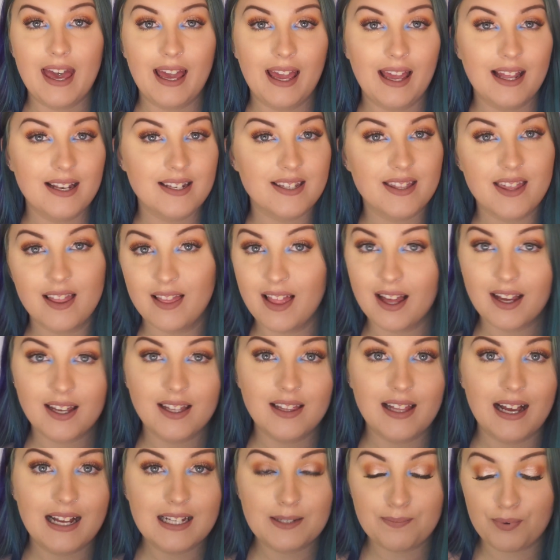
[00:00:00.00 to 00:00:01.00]
And the lucky
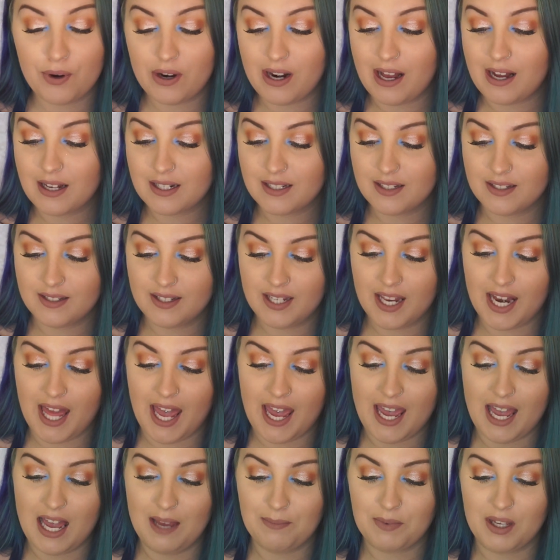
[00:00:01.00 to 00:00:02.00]
last product
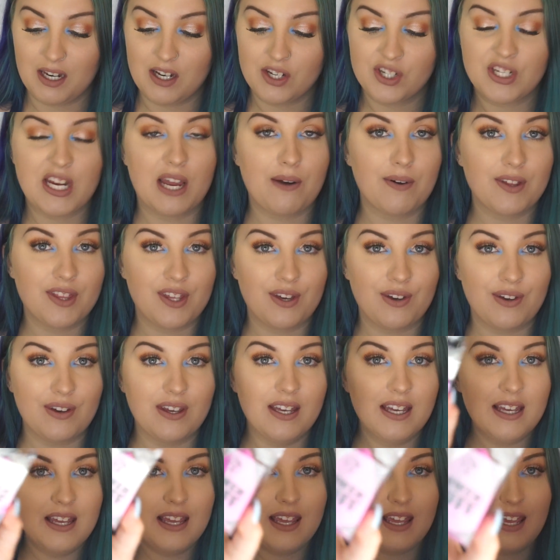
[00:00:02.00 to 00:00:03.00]
today I'm going to share with
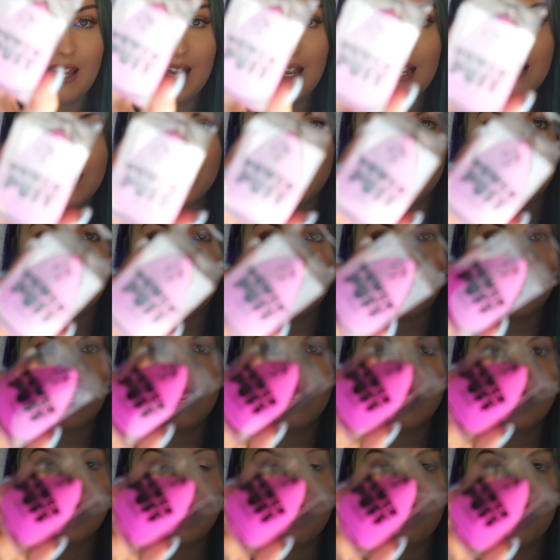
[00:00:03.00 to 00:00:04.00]
you is
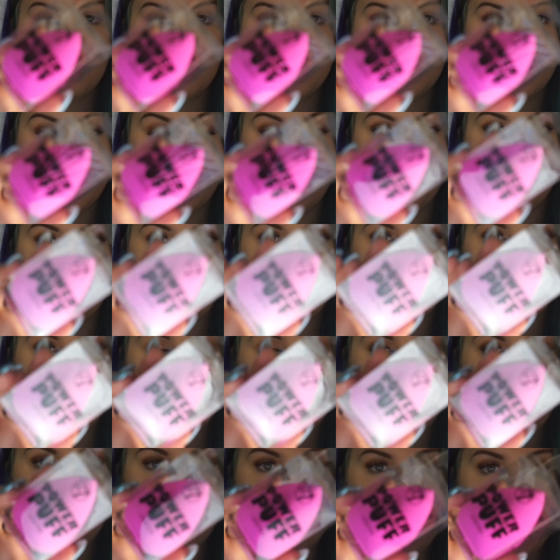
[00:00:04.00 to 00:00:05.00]
the
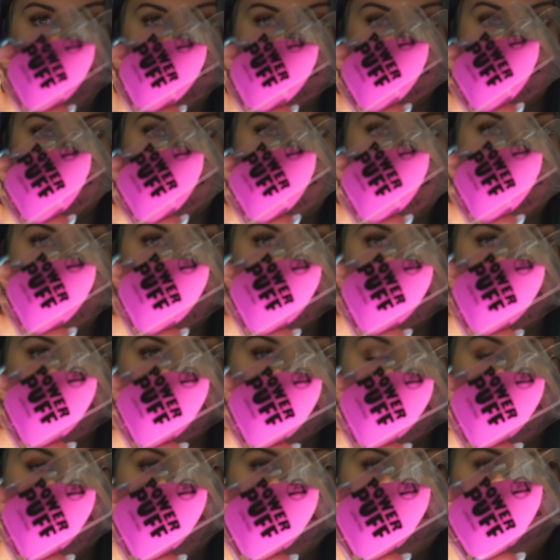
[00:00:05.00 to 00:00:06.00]
W7 Power
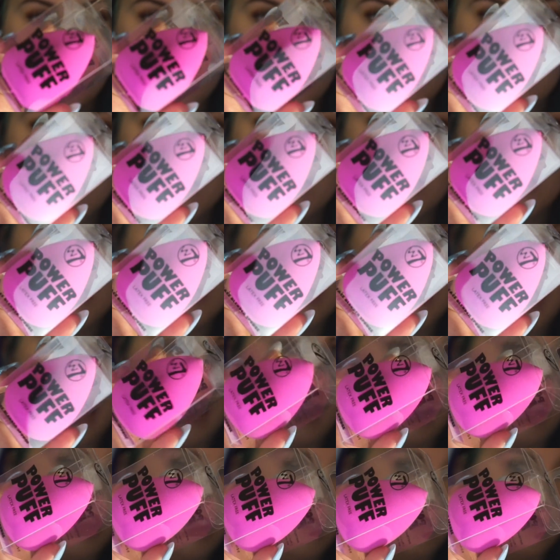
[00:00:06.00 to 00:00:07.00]
Puff.
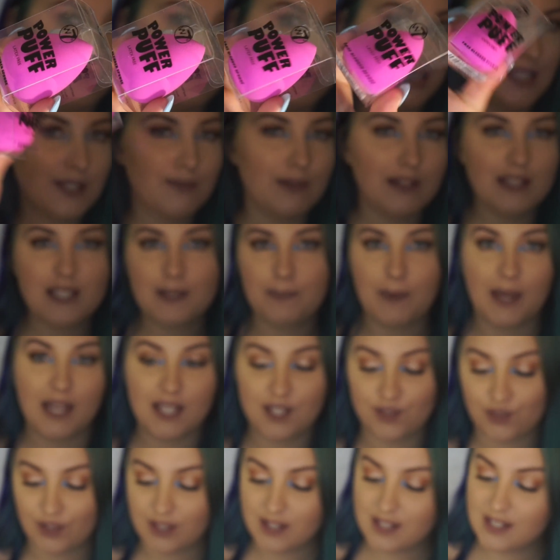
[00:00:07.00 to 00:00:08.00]
Now, this one
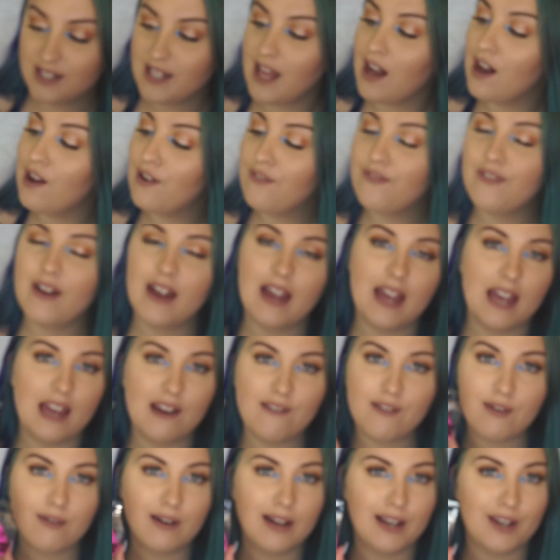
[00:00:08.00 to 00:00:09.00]
speaks for itself.
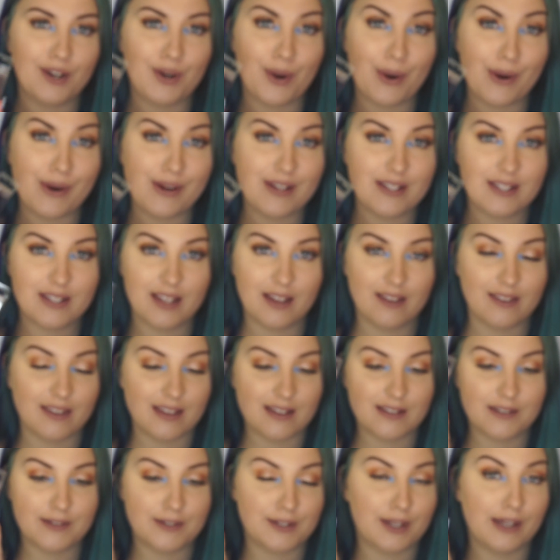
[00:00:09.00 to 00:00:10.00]
Everyone knows that
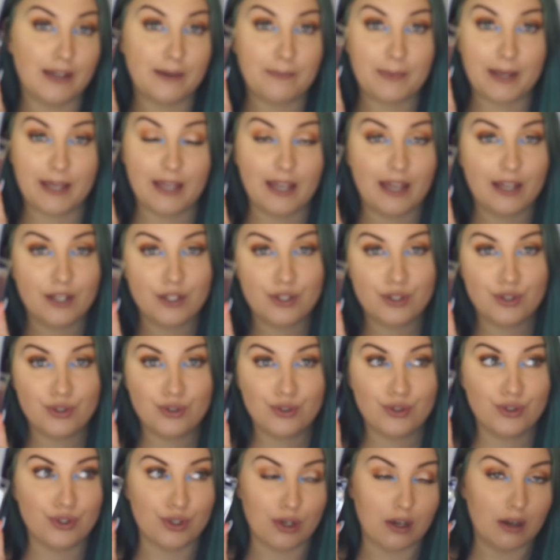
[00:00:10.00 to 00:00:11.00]
this is going to be a
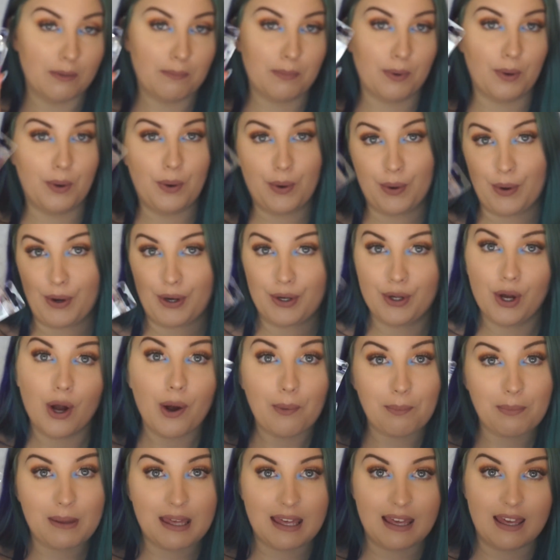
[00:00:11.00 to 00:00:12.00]
dupe or a
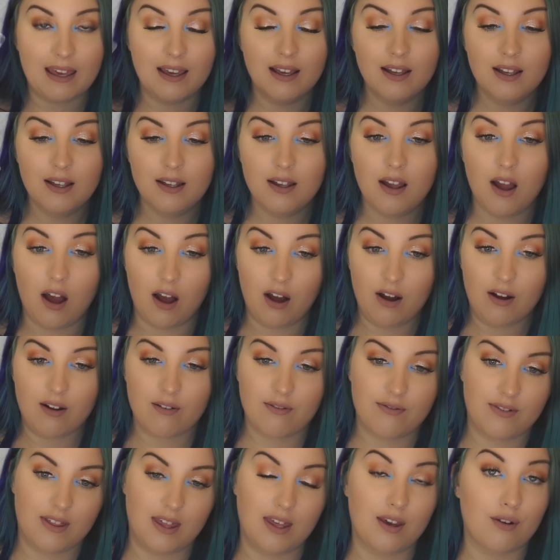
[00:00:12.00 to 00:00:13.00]
copy
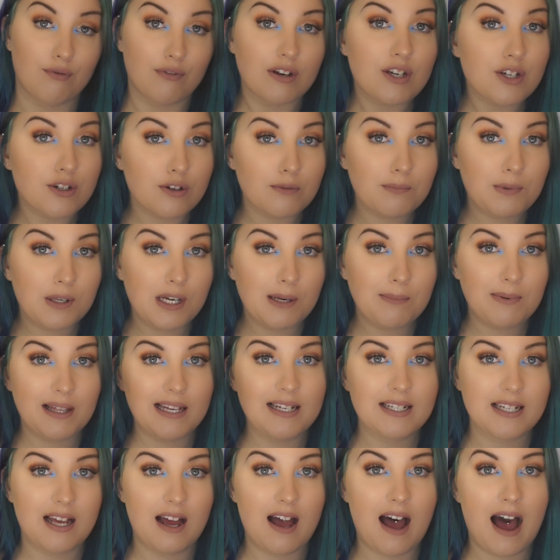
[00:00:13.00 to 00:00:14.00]
of the original Beauty
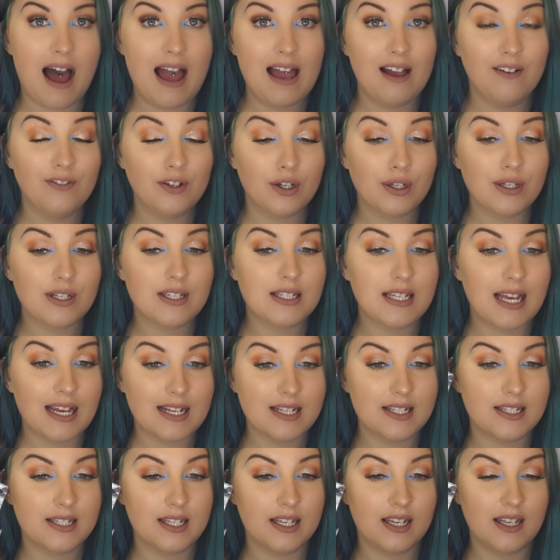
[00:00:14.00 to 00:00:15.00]
Blender. I have not
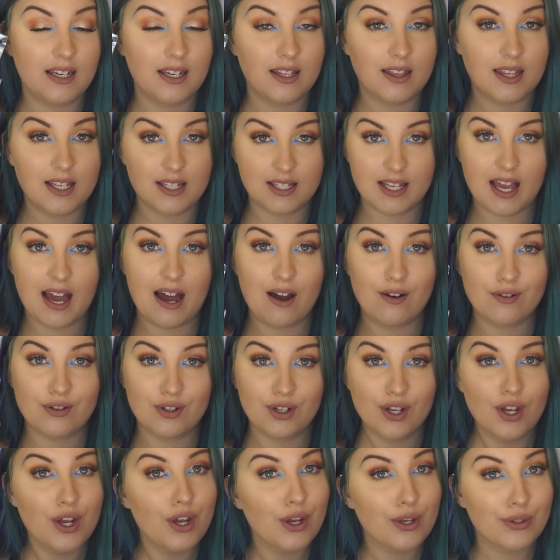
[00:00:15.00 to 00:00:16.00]
tested this
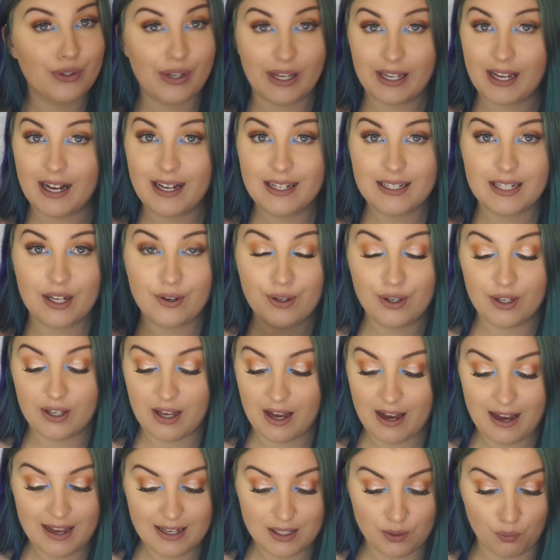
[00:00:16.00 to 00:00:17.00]
out, so I can't tell you
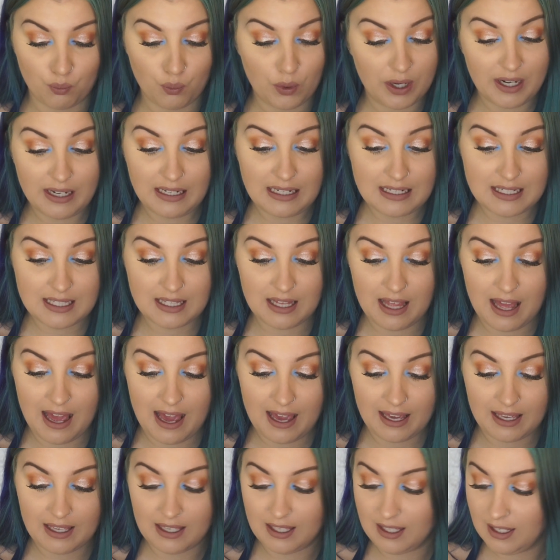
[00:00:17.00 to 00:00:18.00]
guys what it is
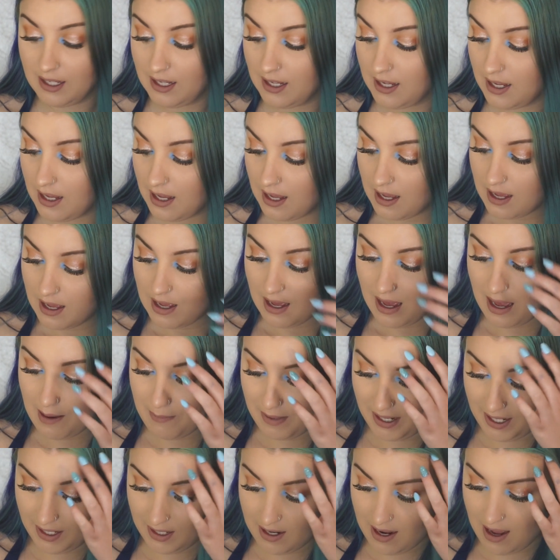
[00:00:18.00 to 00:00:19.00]
like. I
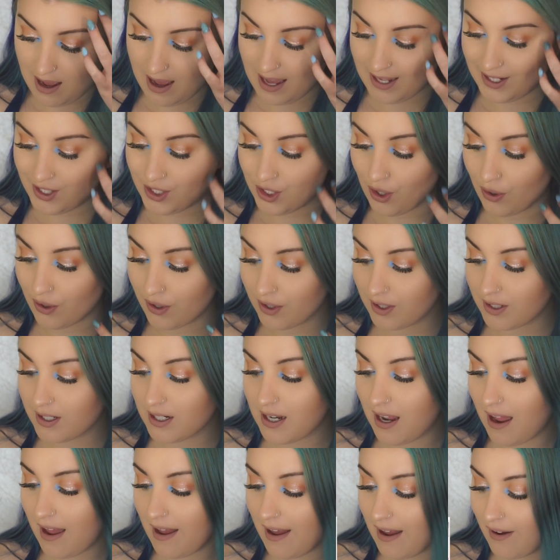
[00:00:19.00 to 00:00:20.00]
mean, I don't
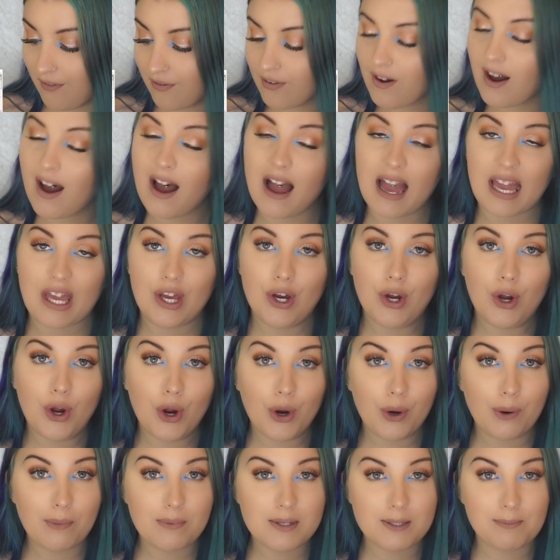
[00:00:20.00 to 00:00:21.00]
have high
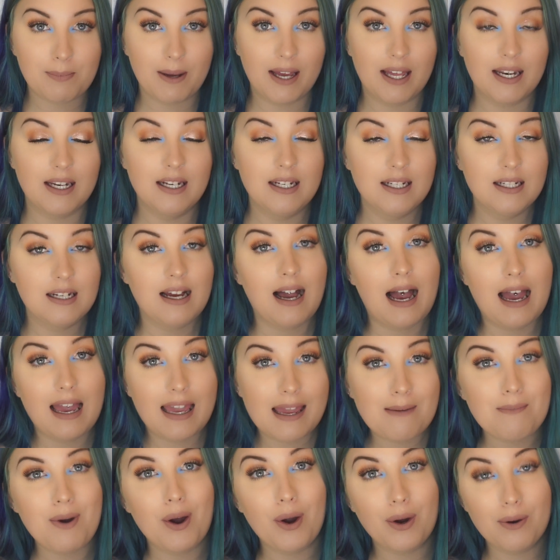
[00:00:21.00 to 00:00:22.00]
hopes, but I
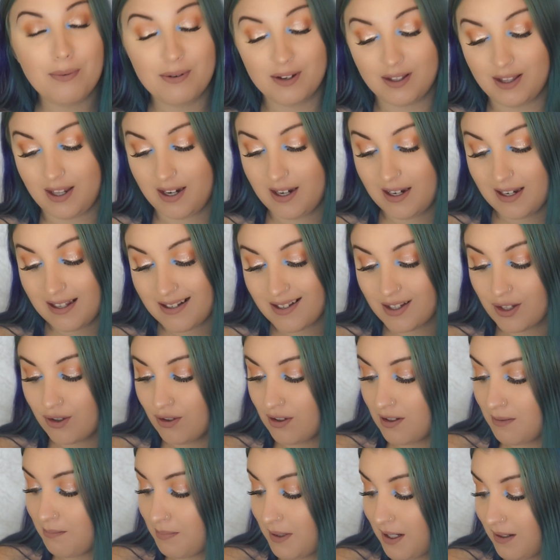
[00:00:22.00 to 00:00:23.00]
am hoping that it is
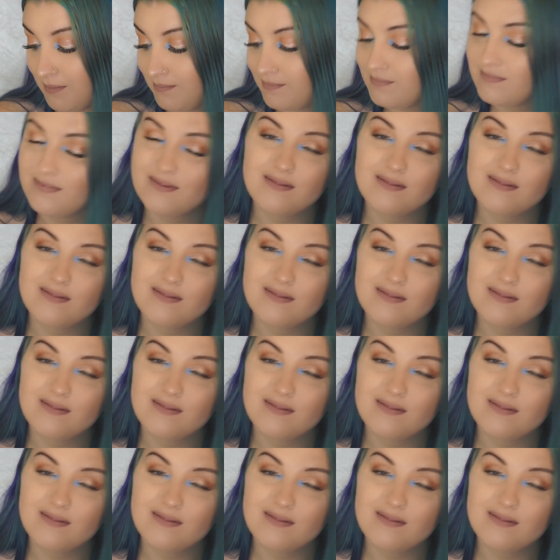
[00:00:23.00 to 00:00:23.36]
good, but